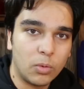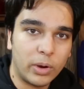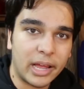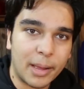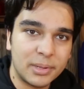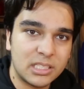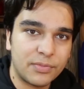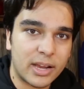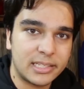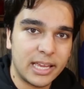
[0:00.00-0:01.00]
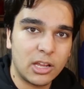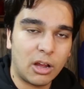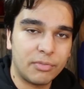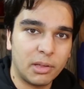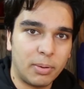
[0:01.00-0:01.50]
What happens if I take
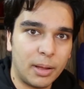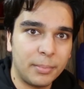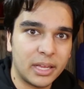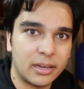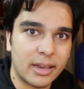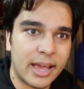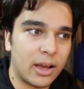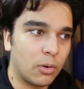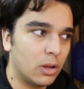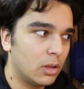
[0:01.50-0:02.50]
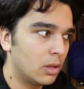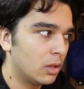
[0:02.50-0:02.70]
off the pumpkin now?